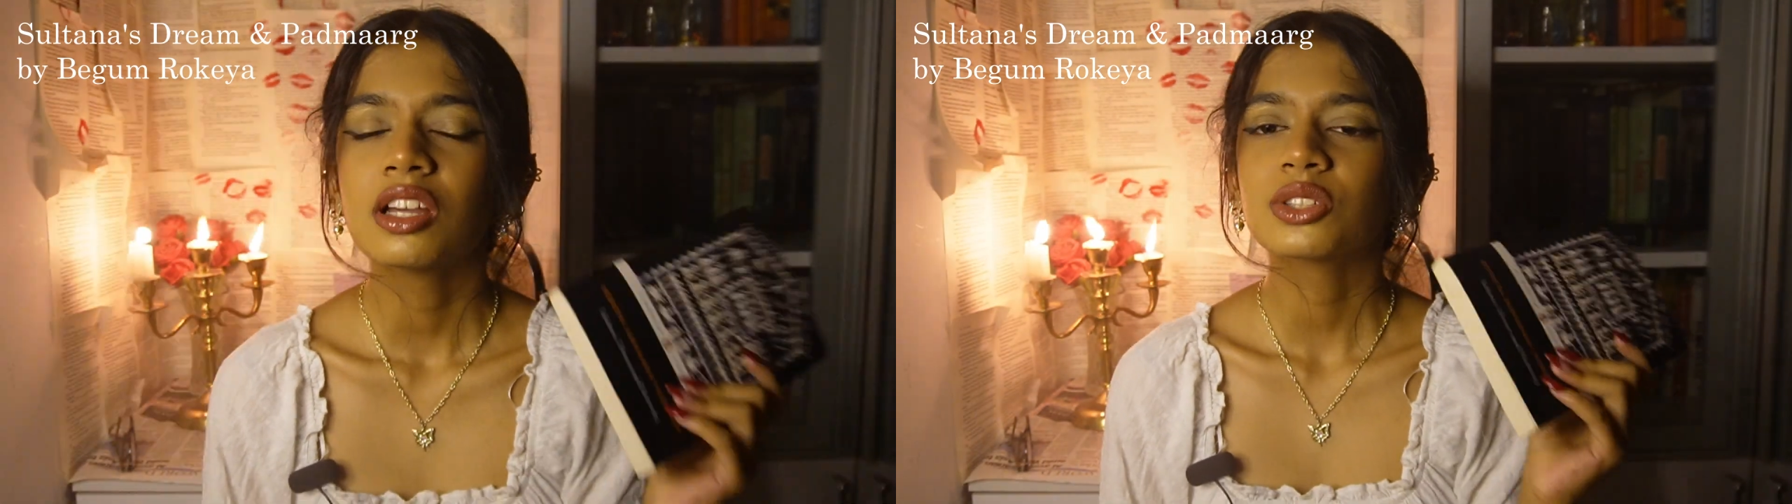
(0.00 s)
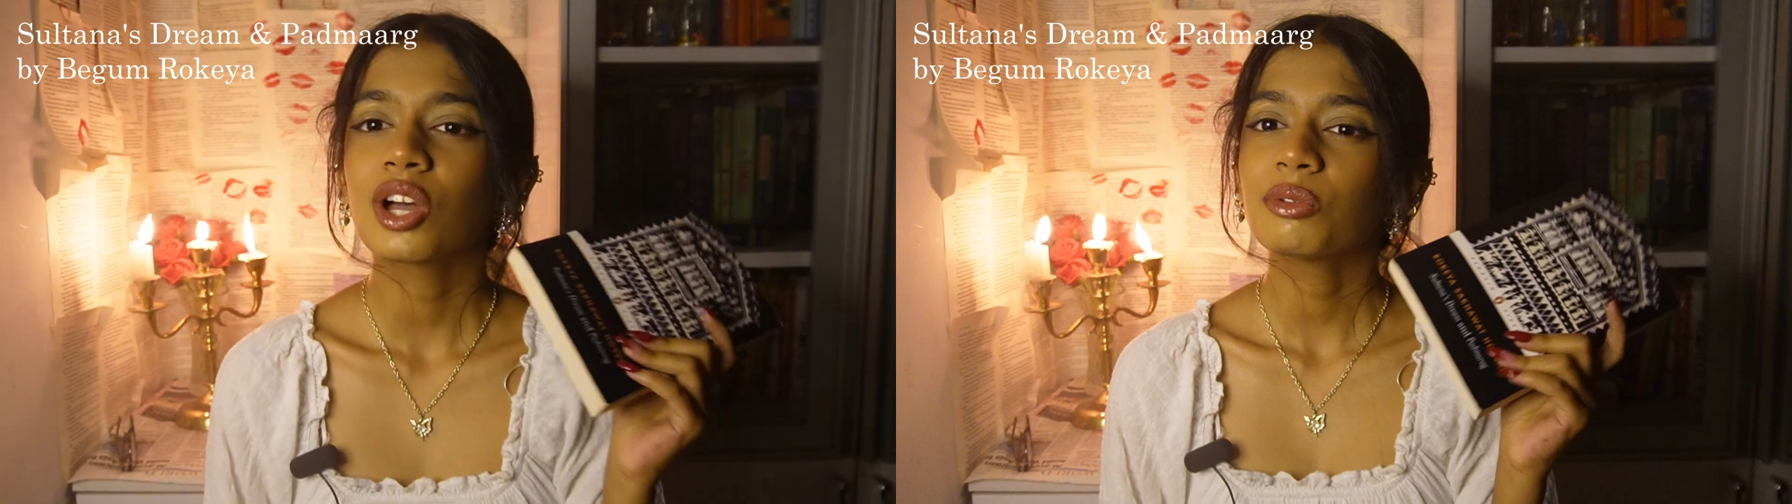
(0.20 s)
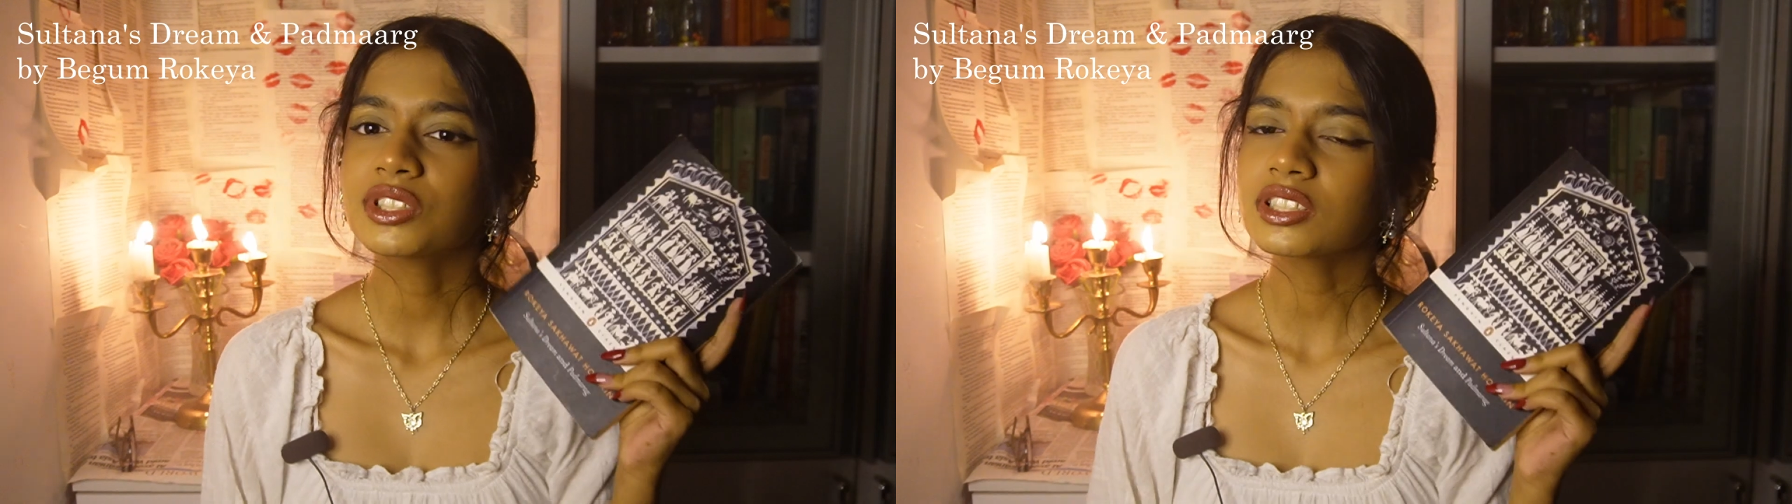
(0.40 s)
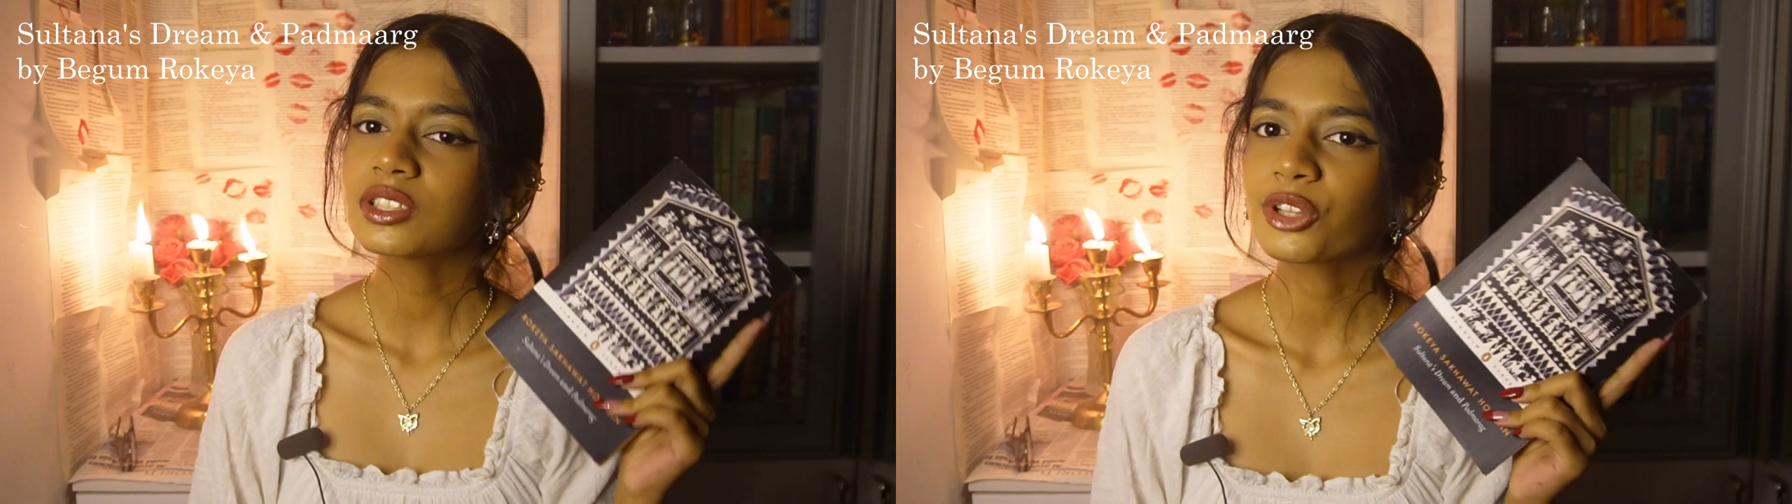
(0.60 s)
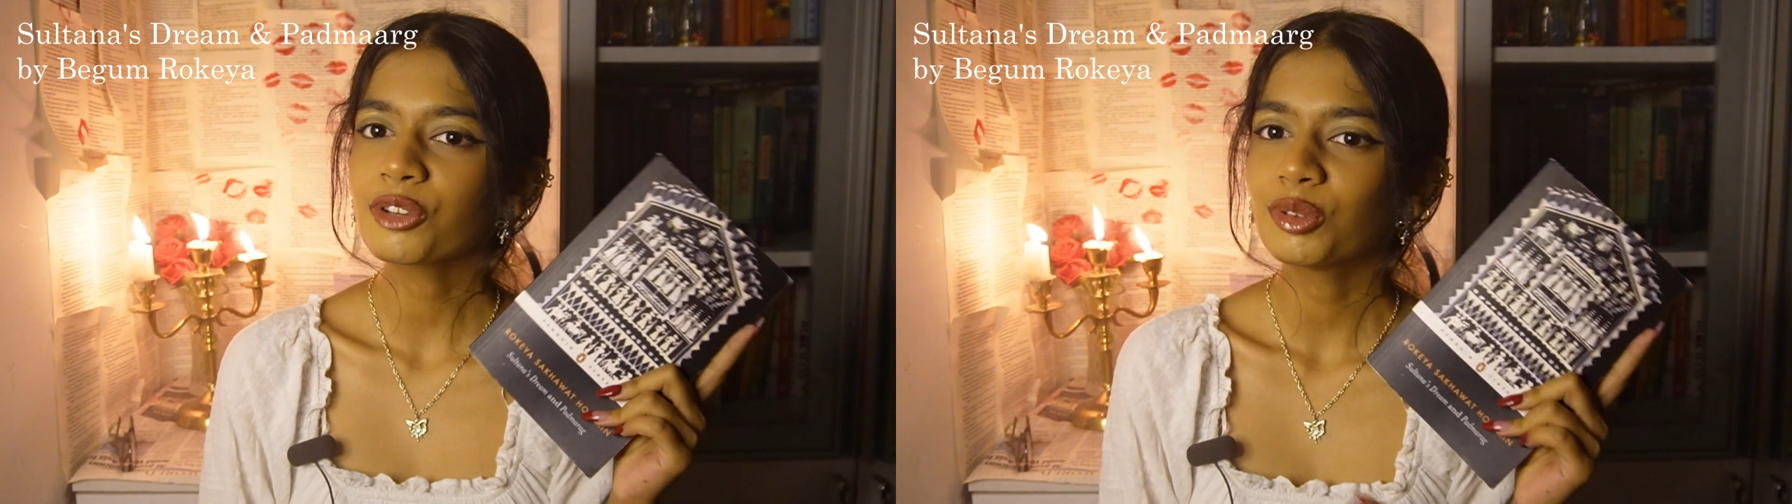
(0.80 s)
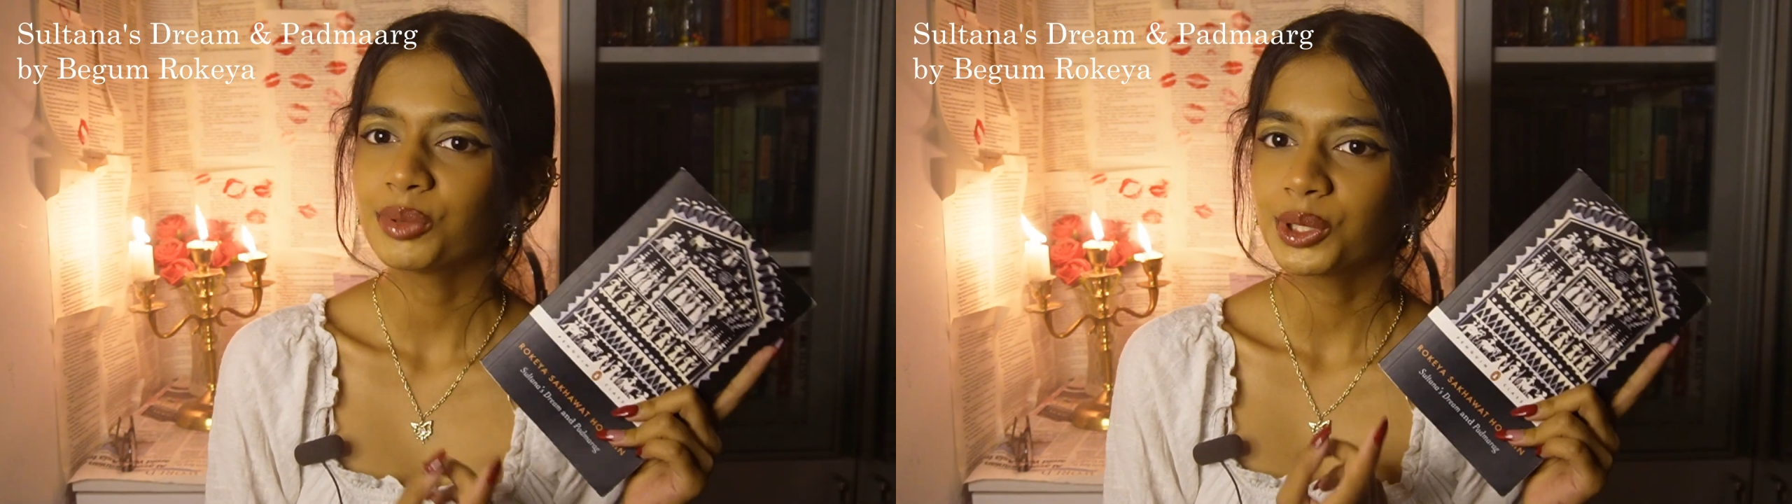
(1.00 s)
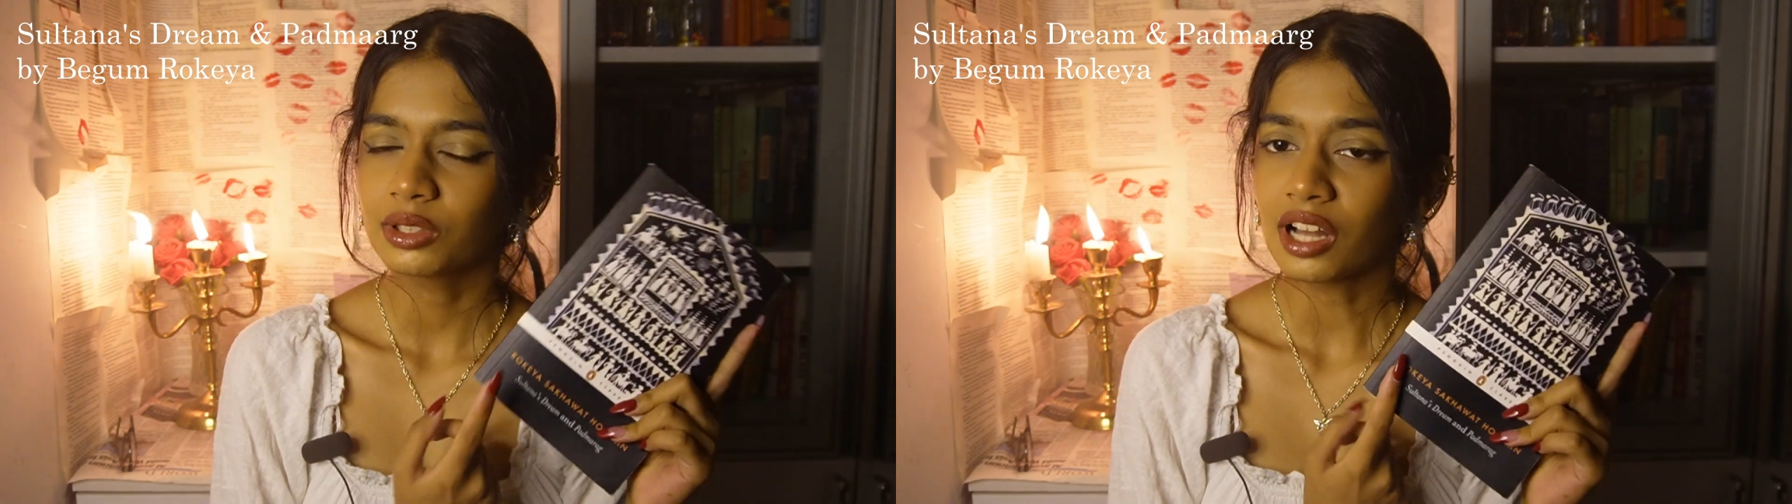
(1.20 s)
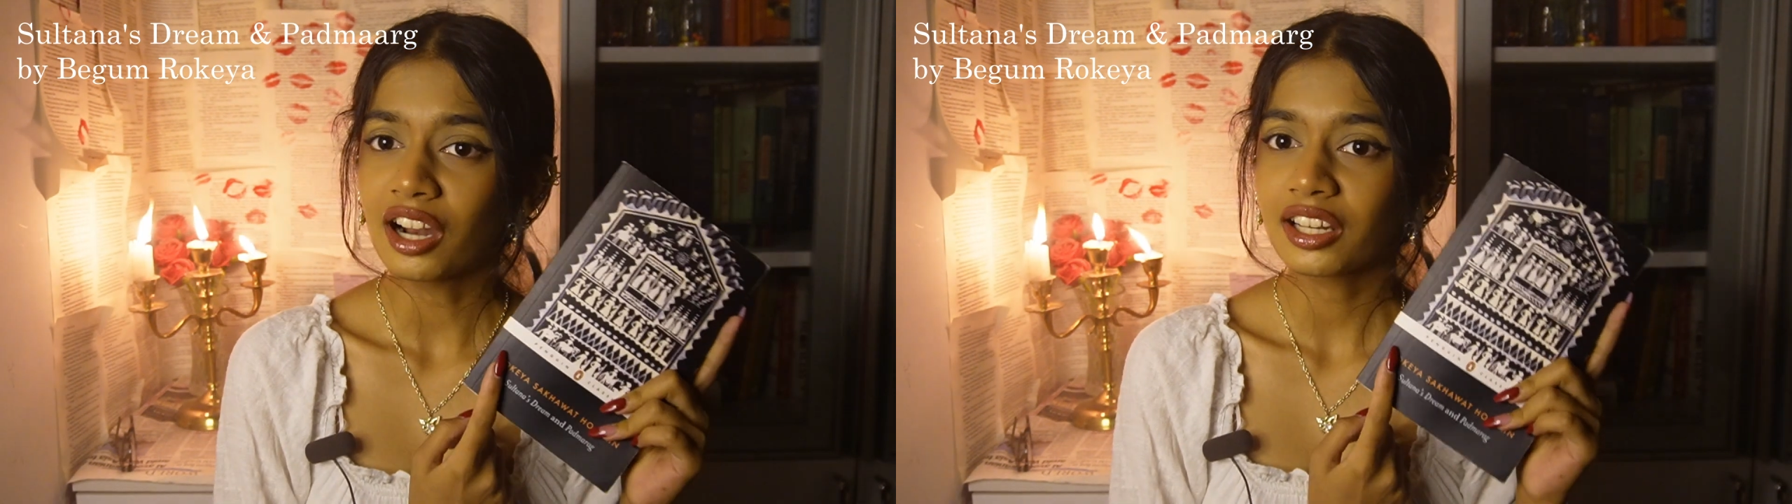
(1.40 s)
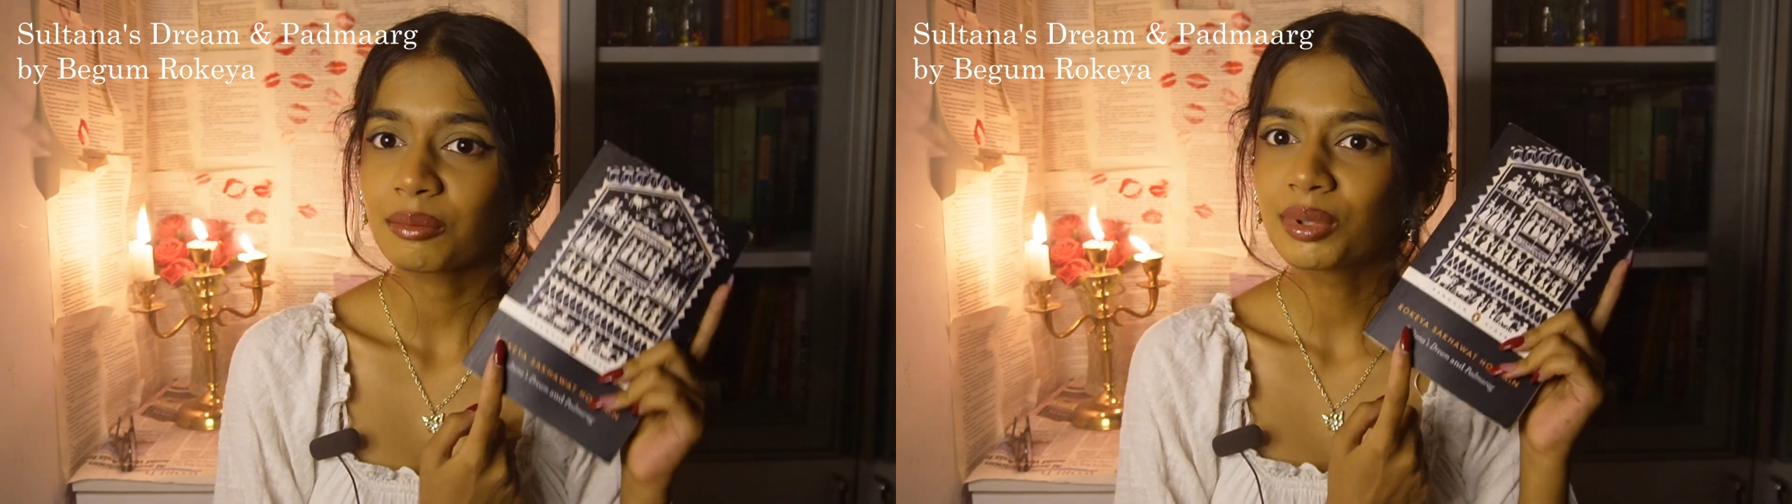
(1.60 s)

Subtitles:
so I was just looking forward to that.